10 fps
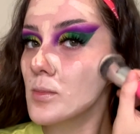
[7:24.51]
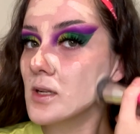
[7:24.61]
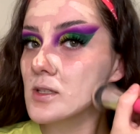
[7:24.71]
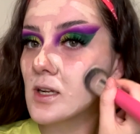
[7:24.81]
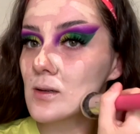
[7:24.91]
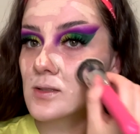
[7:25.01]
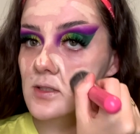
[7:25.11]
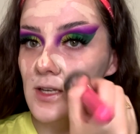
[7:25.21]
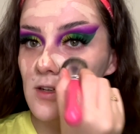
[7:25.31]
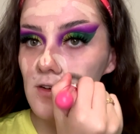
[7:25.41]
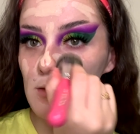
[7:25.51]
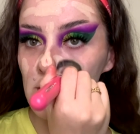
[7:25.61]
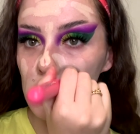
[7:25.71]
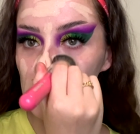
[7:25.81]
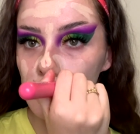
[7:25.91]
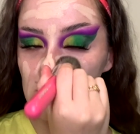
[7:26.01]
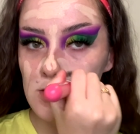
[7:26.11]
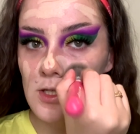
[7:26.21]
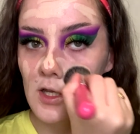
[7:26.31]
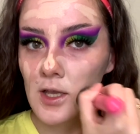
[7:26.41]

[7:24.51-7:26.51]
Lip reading: blending out stick foundations.